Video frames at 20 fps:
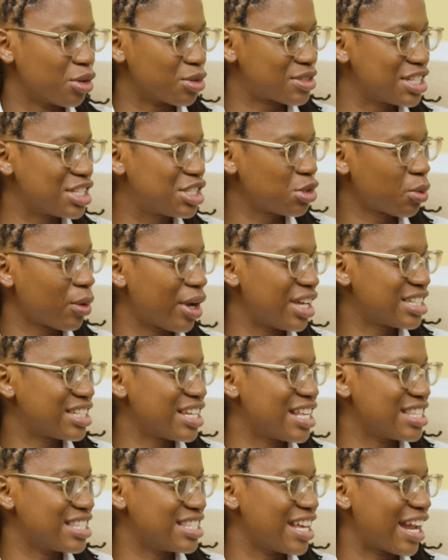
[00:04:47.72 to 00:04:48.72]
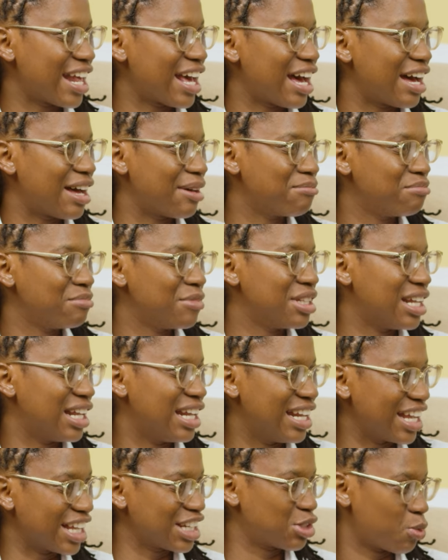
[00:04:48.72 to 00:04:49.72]
situations that are
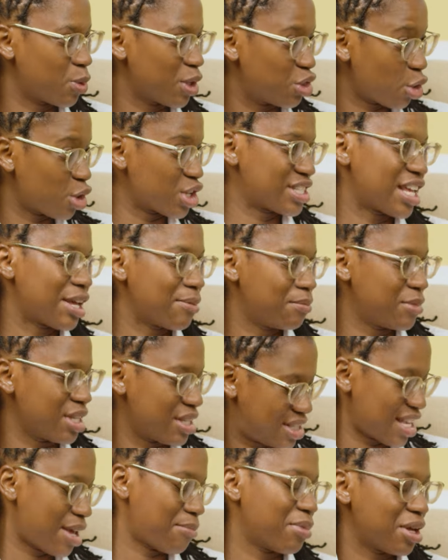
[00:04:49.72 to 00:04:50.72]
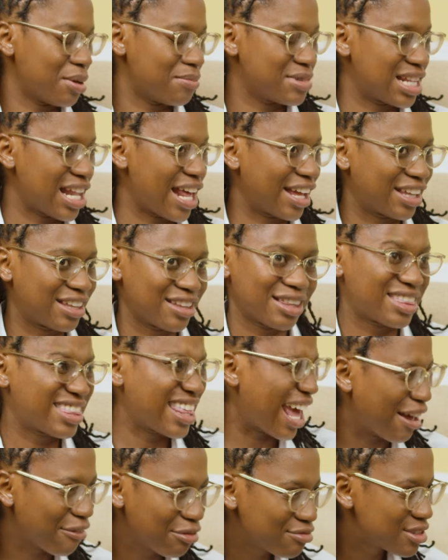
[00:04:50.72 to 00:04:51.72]
linked with those suburbs, like
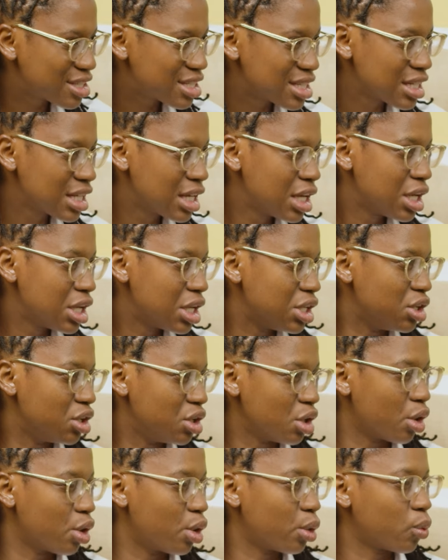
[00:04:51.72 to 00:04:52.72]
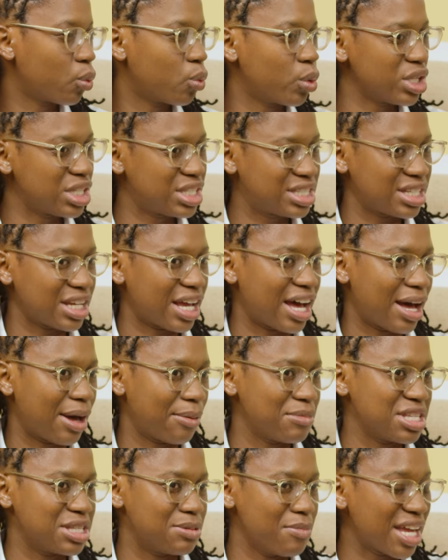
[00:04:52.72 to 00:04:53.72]
theft, which
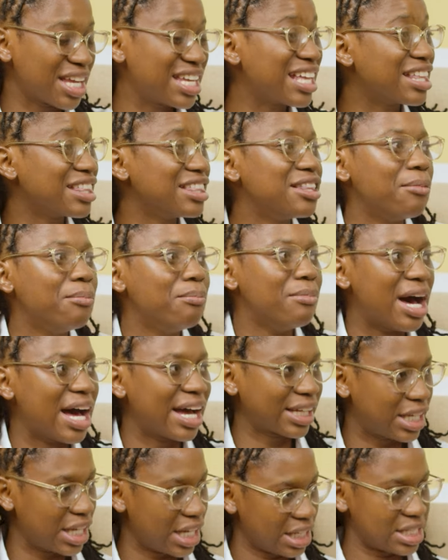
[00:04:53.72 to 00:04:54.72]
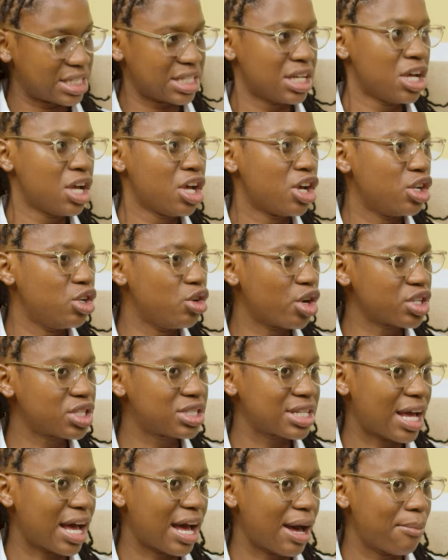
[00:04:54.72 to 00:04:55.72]
is making the market
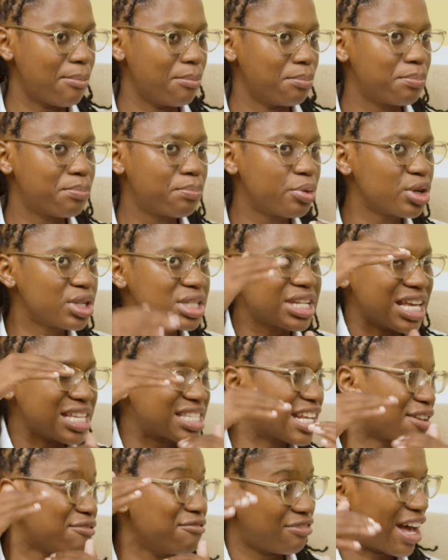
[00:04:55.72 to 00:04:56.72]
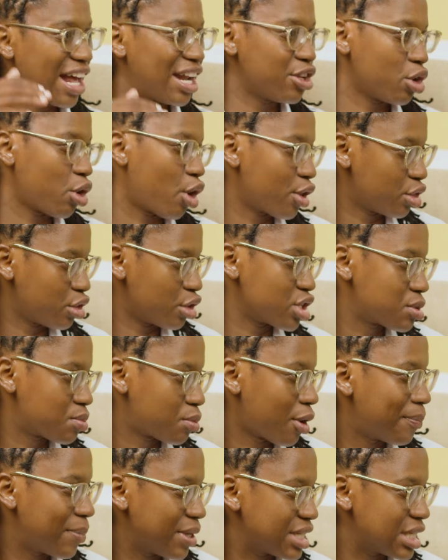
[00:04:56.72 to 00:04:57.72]
not put a certain value on those
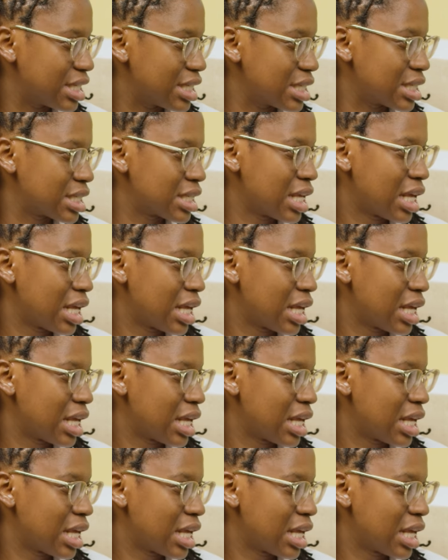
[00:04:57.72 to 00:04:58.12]
properties.